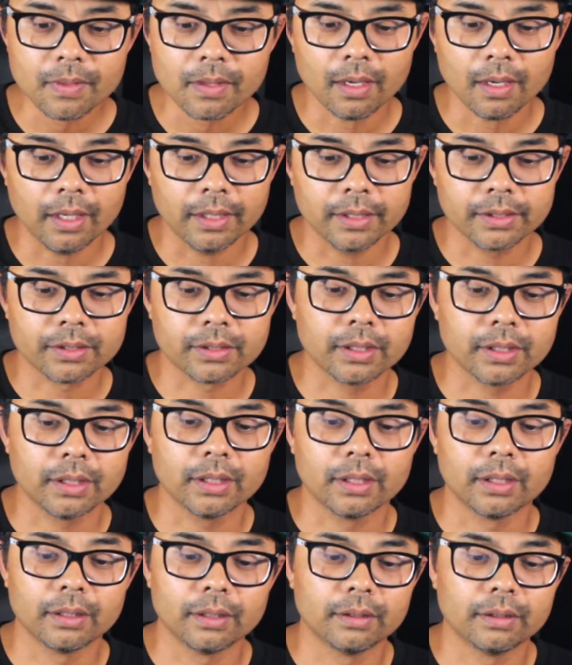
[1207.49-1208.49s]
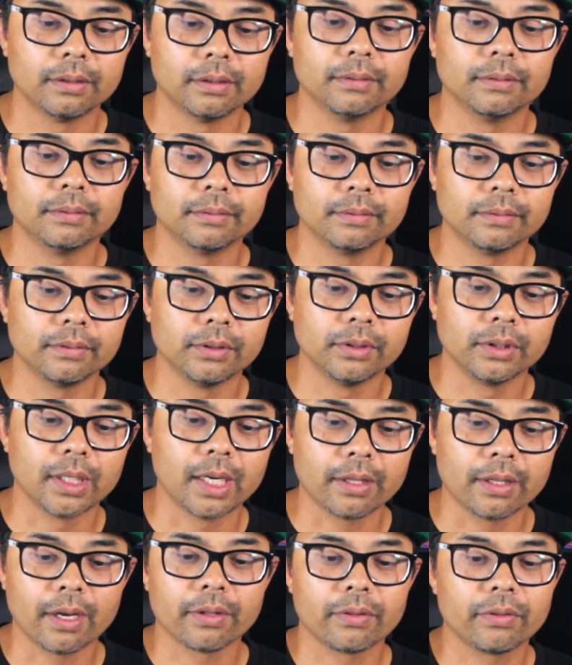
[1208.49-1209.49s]
And it's going to, you
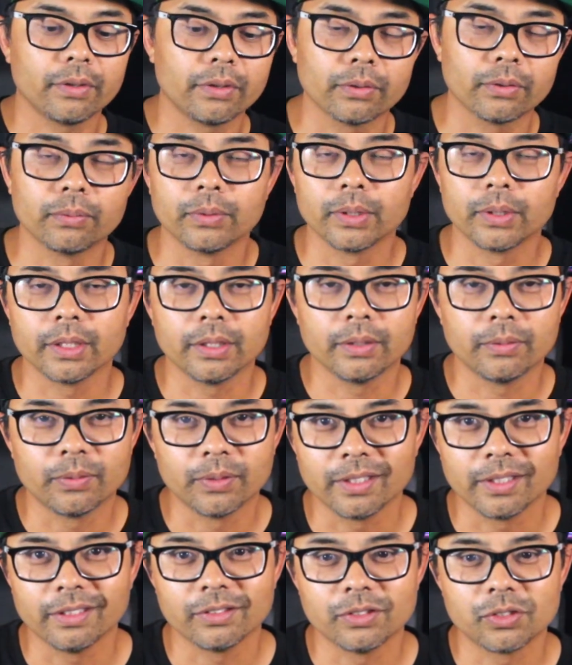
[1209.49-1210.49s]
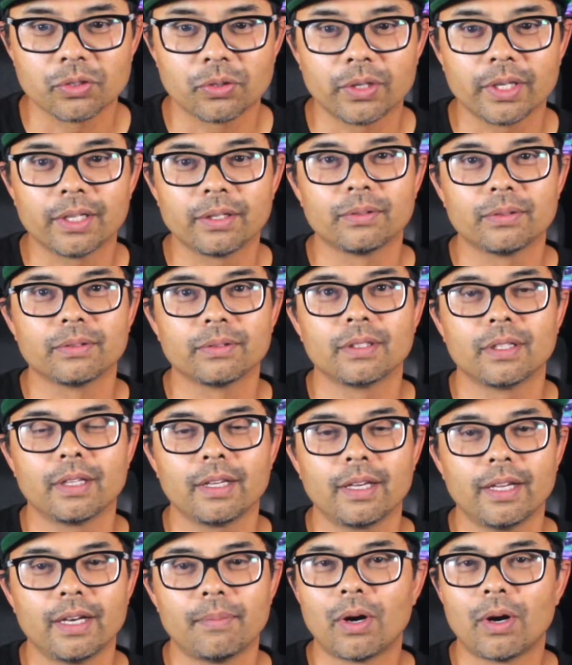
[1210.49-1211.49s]
guys, I think you'll really, really enjoy it.
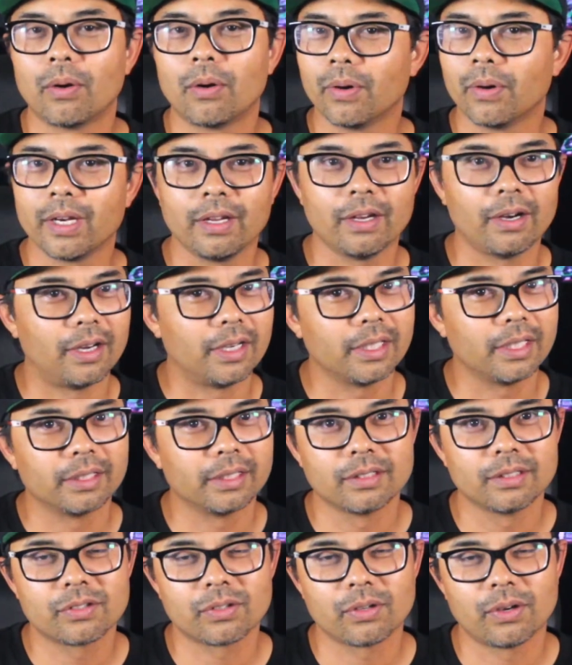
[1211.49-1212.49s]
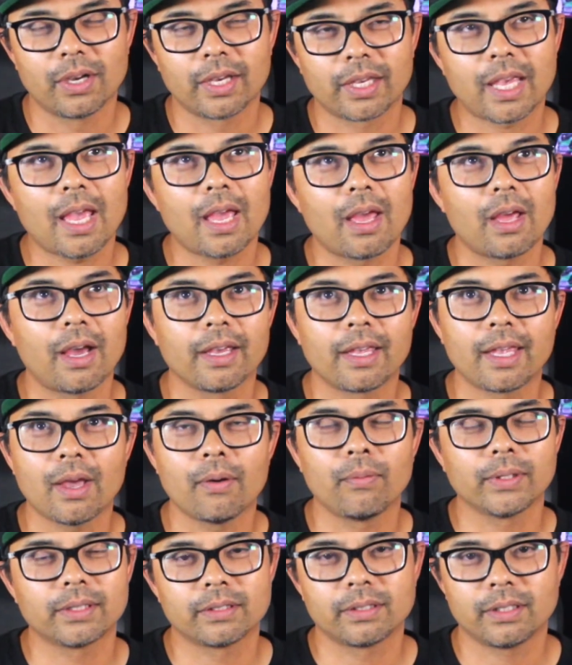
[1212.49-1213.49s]
And I'm already on it. So I can't
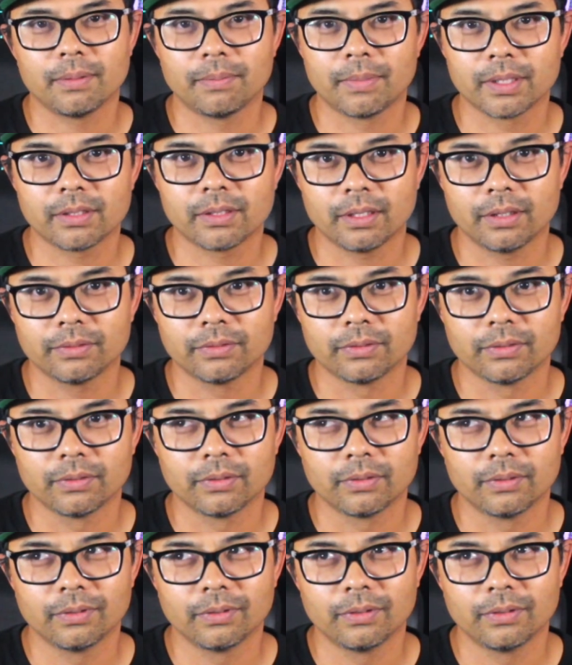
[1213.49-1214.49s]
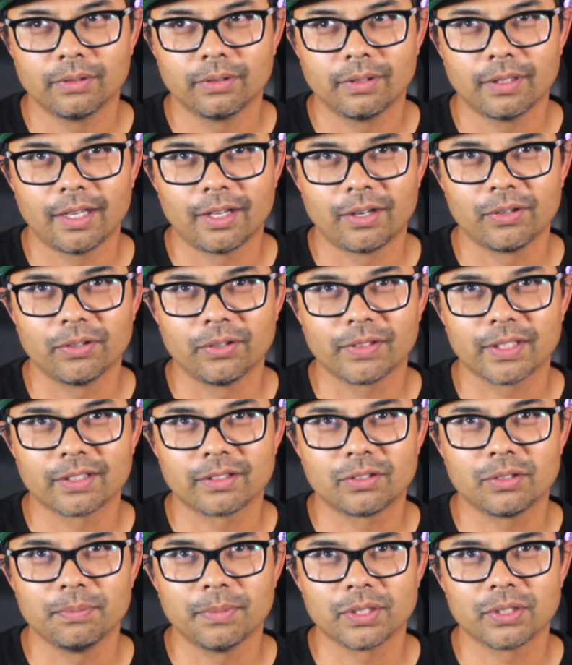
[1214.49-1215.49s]
wait to see it myself. I don't know if that's
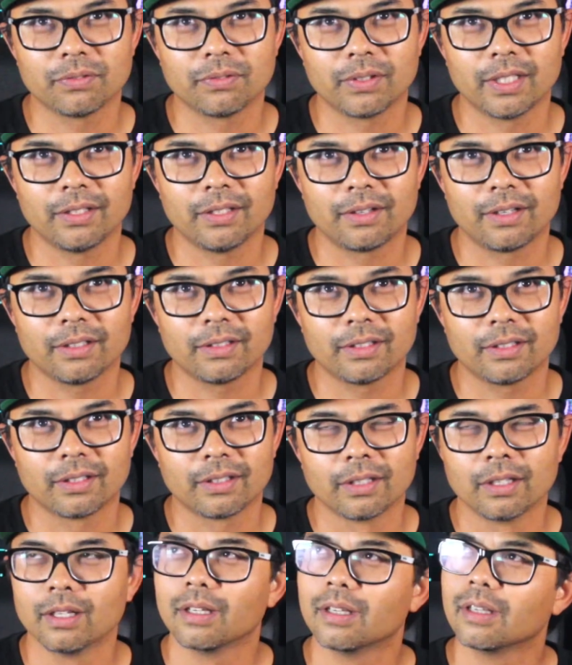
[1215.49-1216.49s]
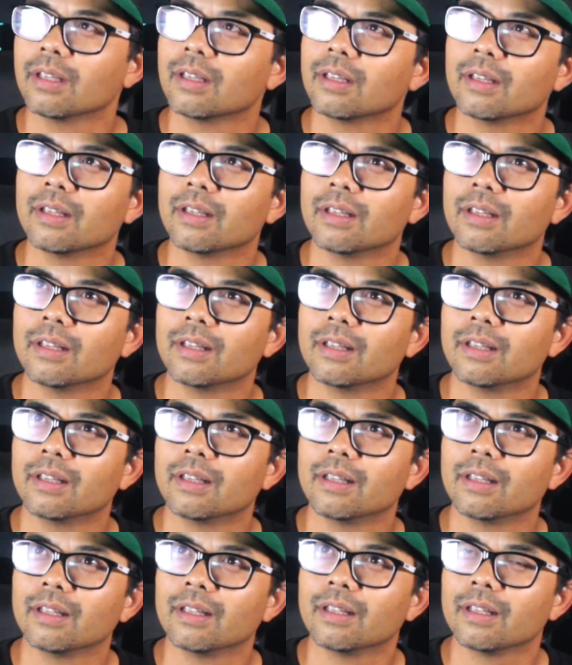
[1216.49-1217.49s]
too much of a hint right there.
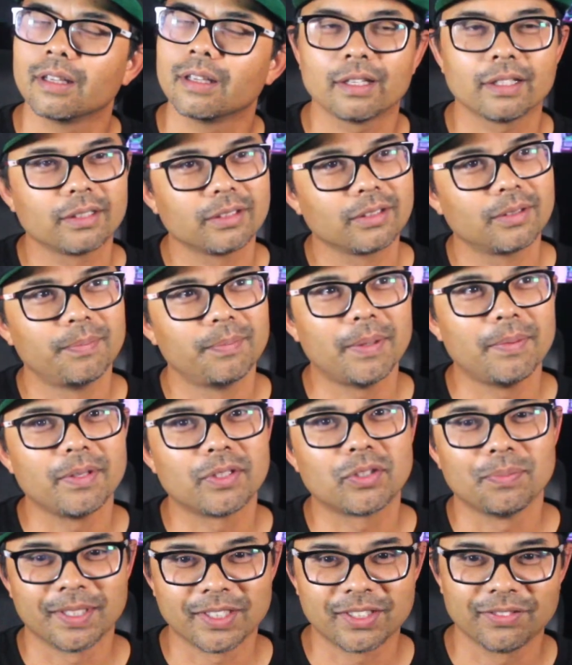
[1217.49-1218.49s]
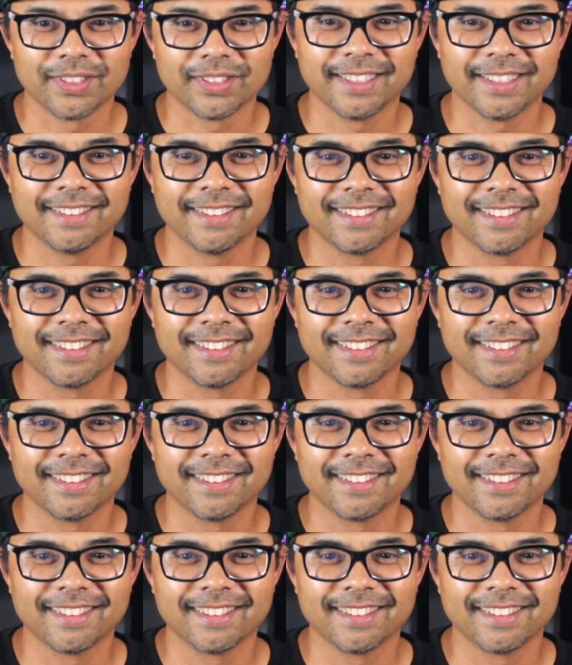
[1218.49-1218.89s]
Yeah, maybe too much of a hint.